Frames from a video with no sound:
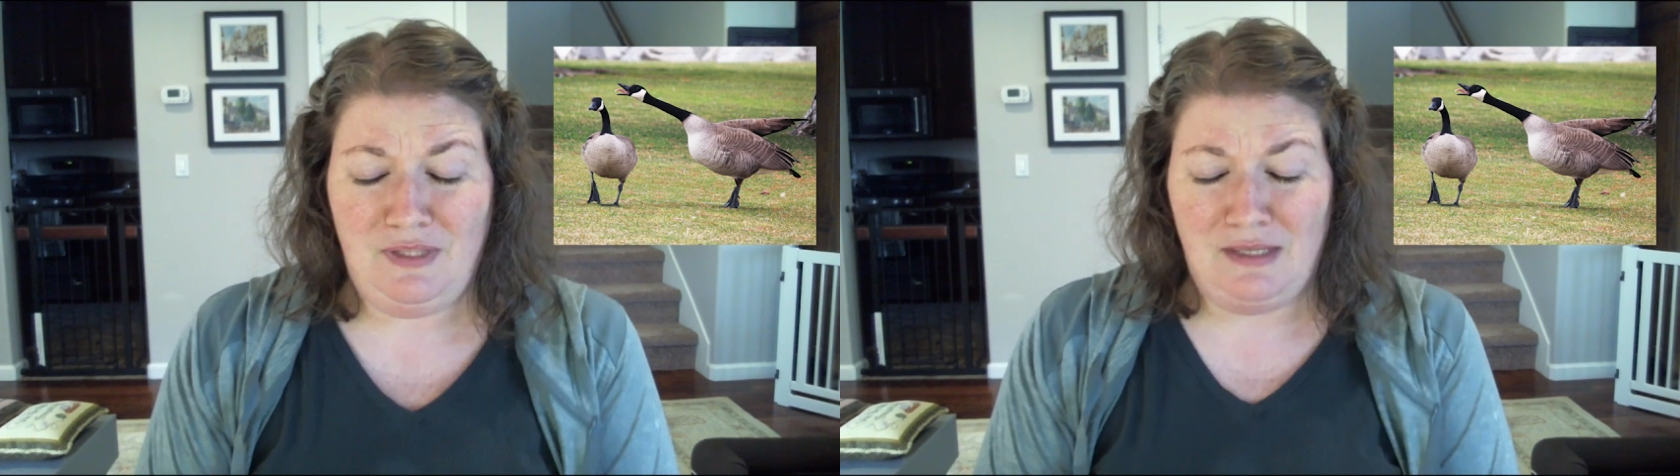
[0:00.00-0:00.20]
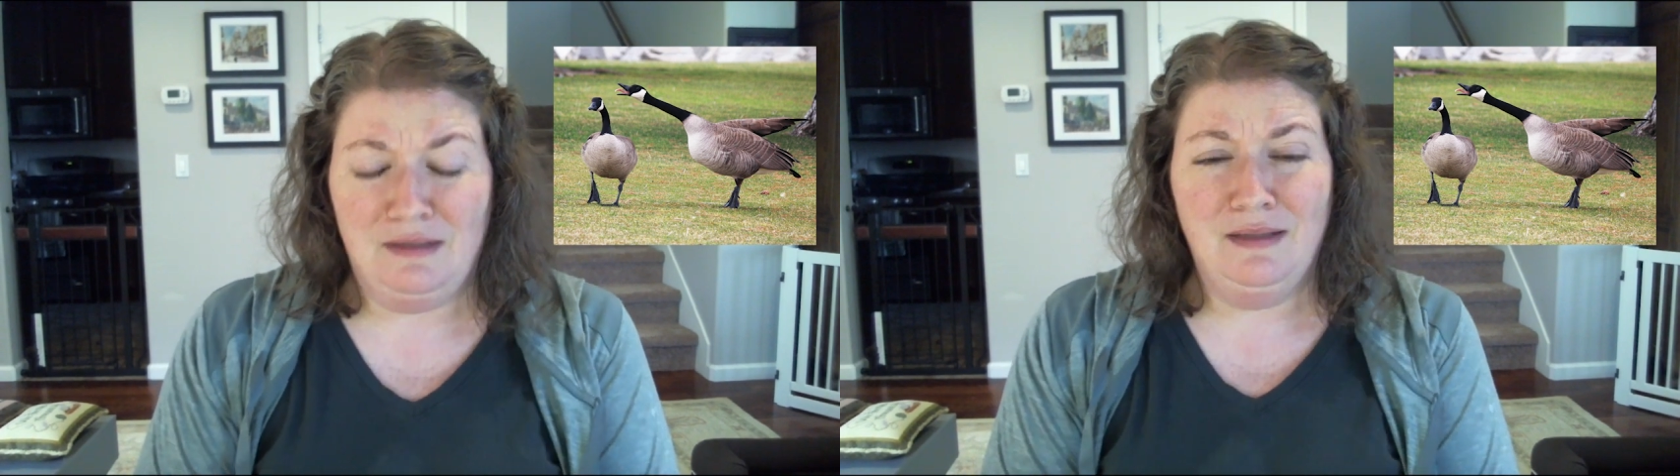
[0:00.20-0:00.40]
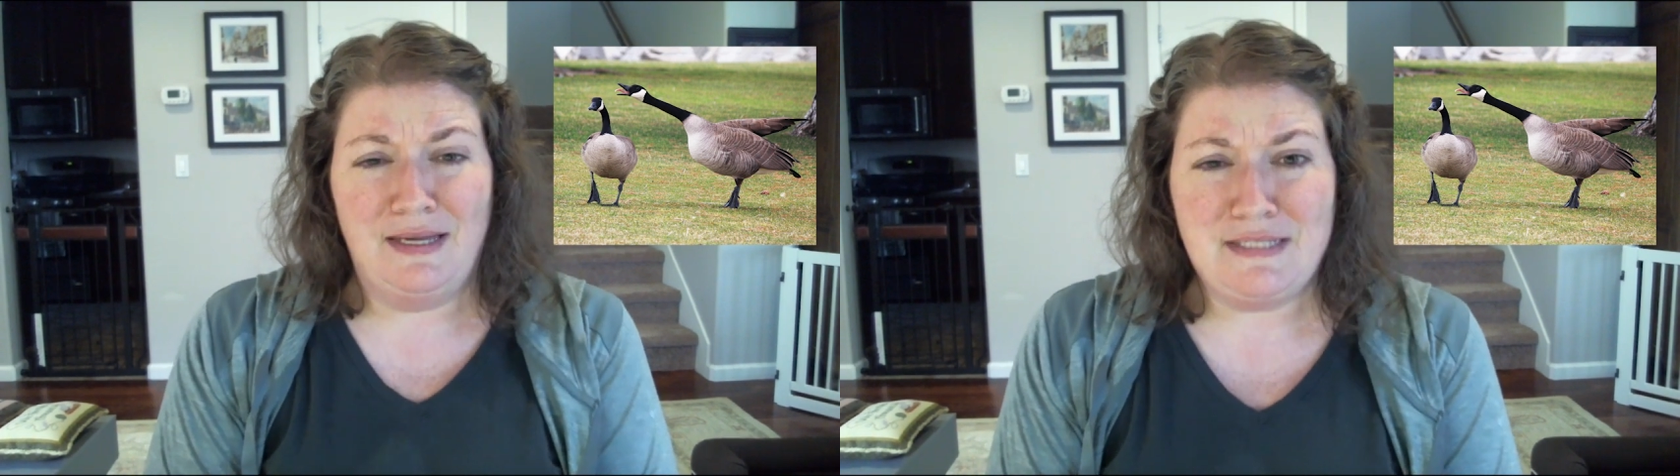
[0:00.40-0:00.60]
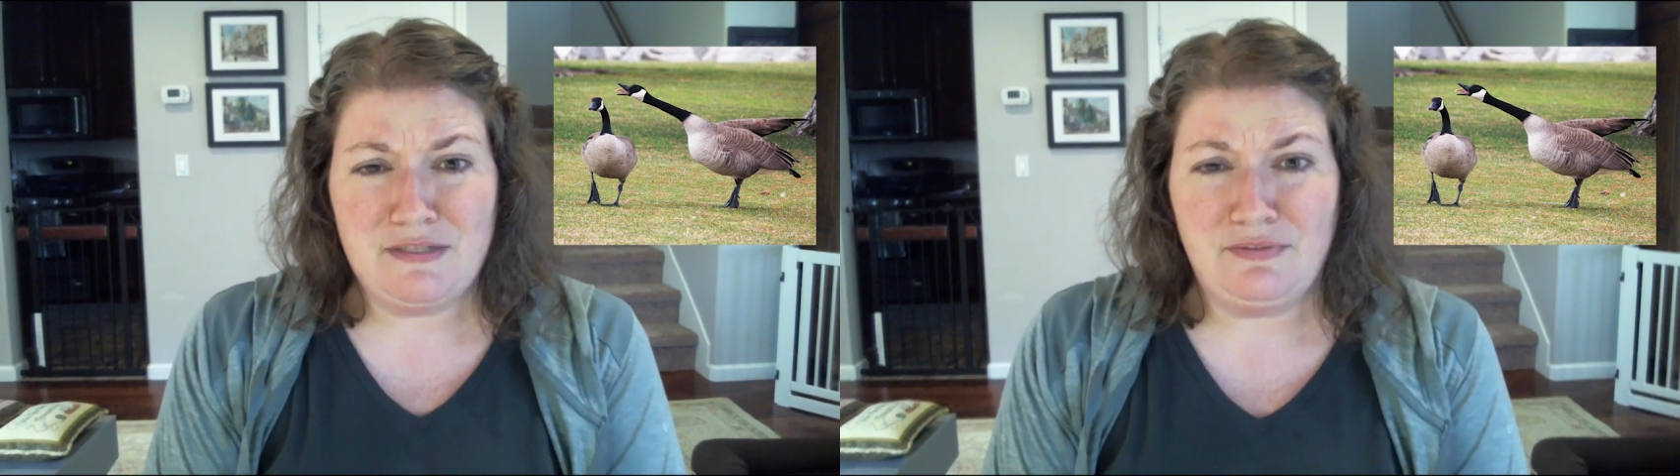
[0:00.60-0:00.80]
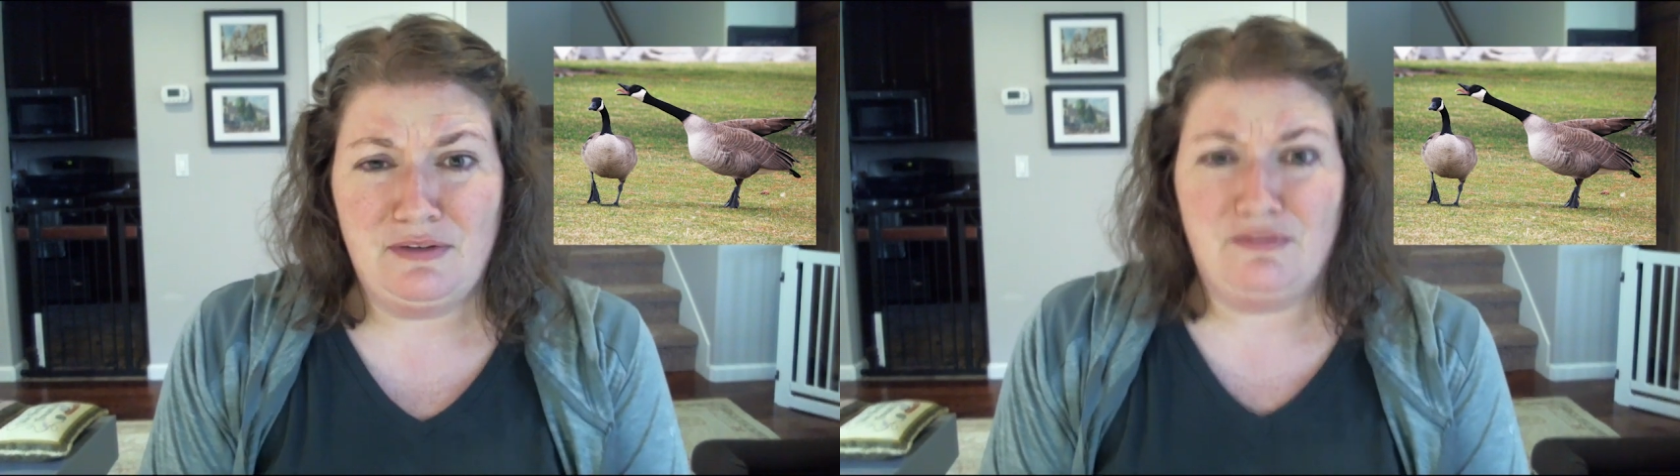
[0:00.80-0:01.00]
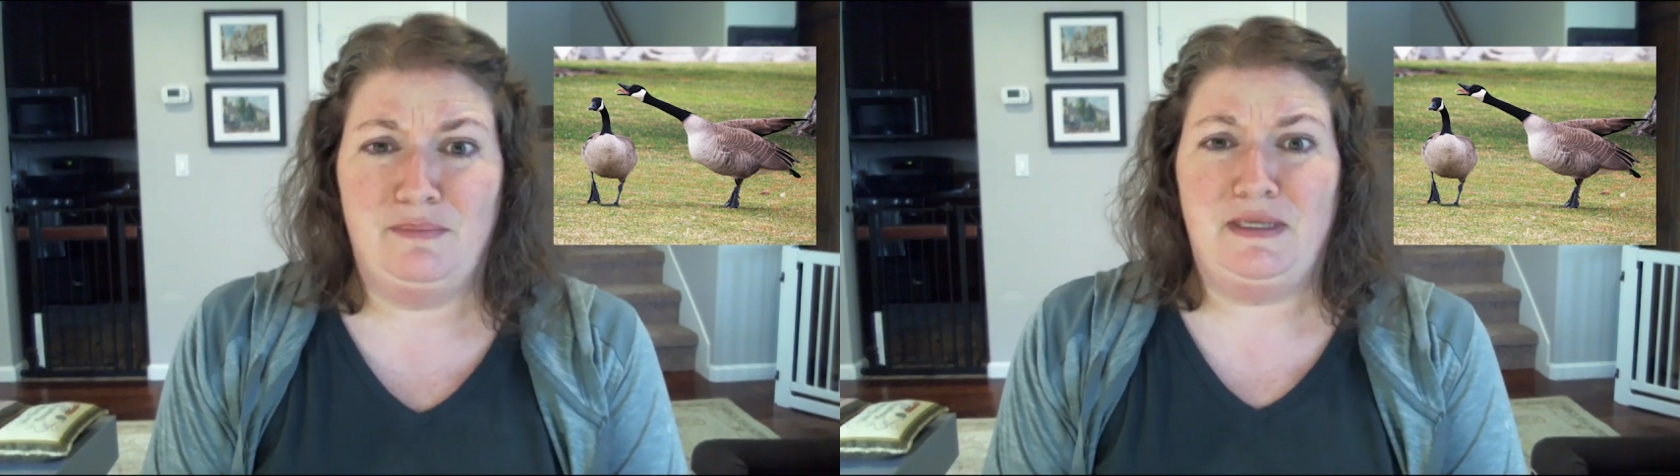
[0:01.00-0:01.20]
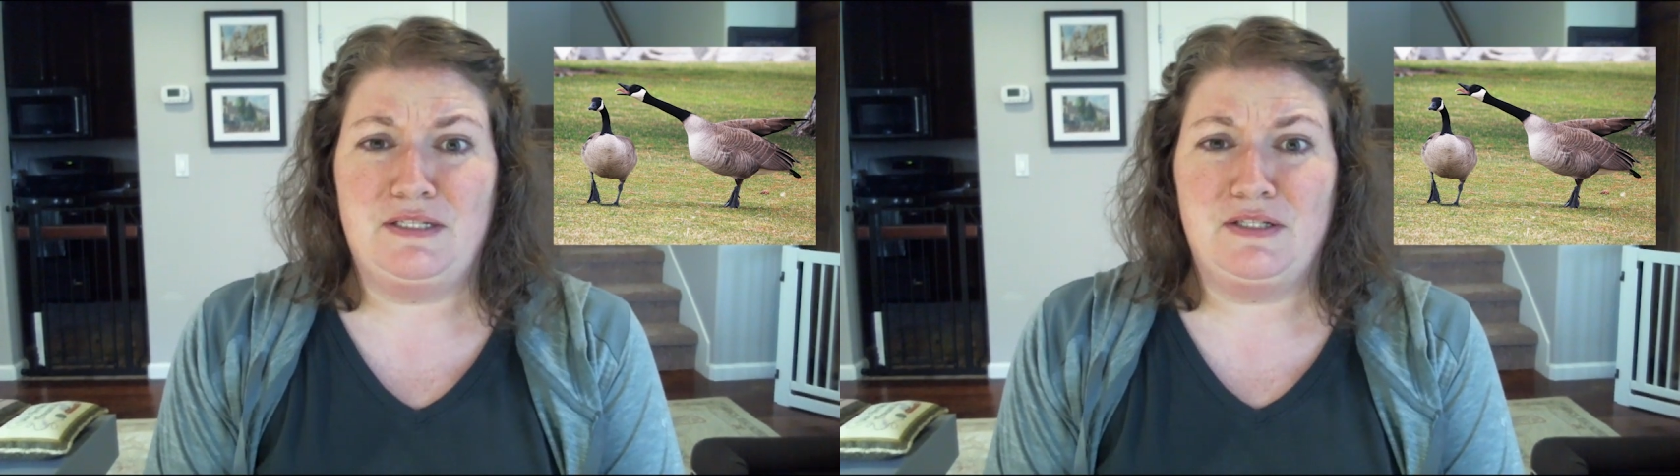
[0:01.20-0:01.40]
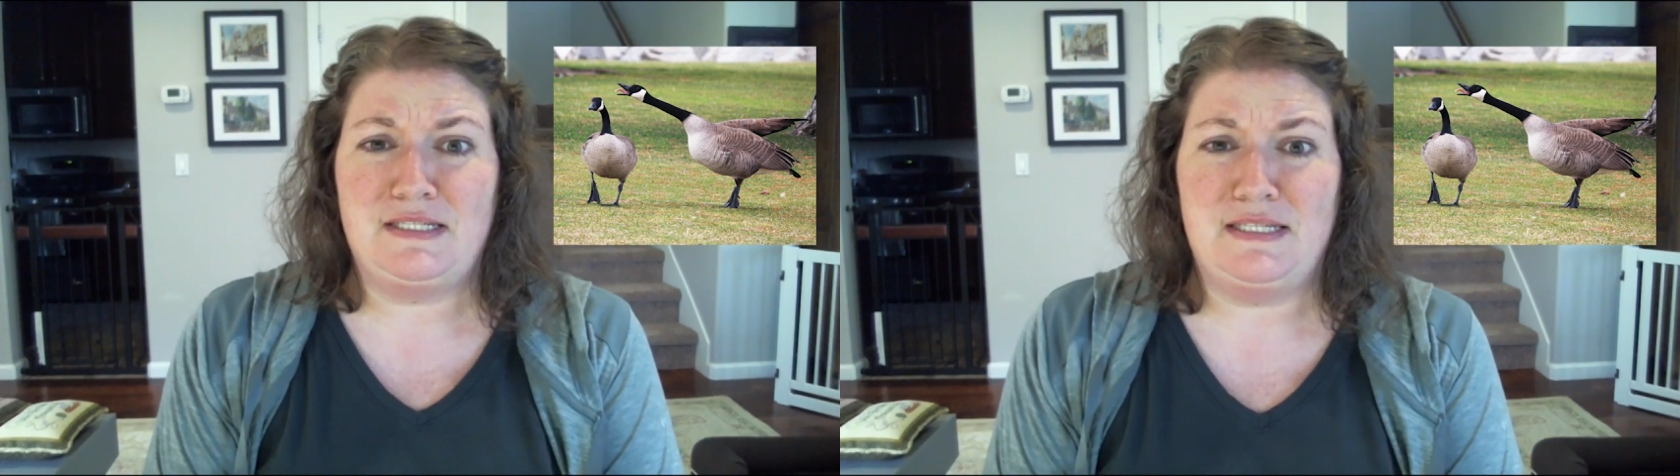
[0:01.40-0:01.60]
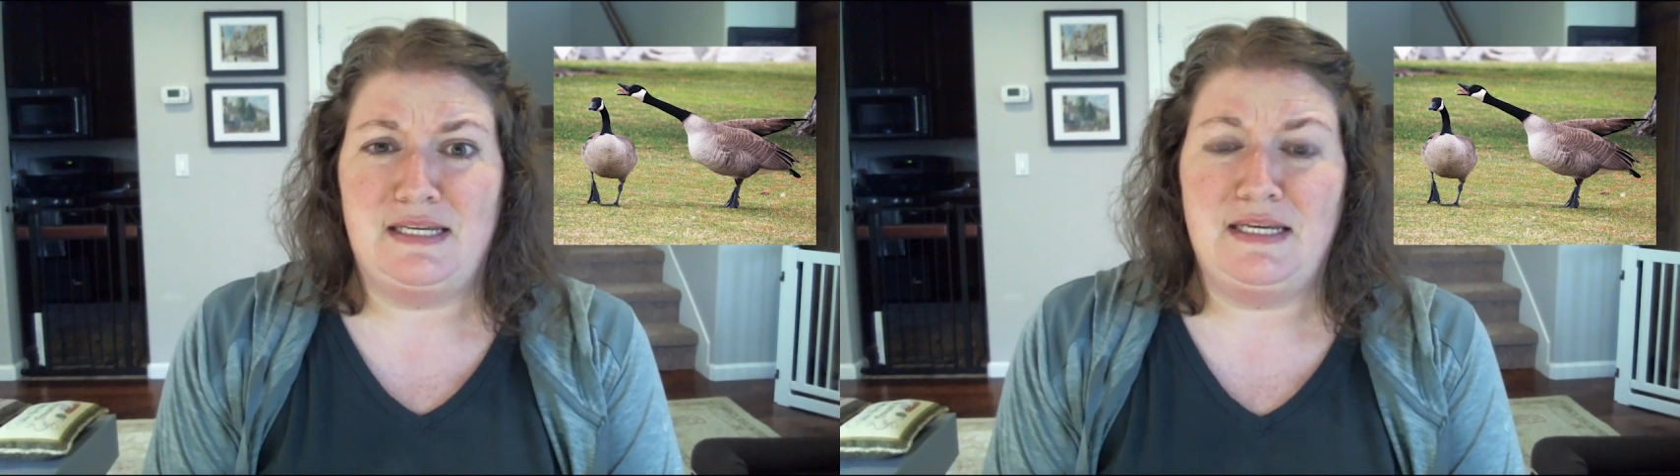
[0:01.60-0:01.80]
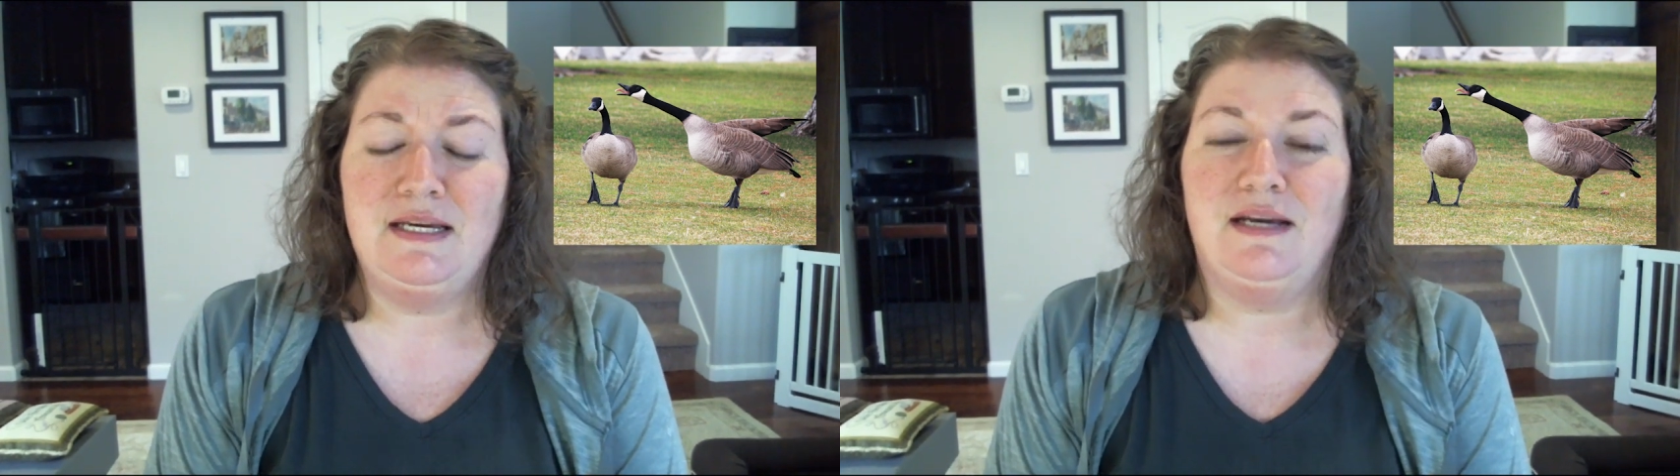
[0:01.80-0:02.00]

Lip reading: lots of fun for me to see.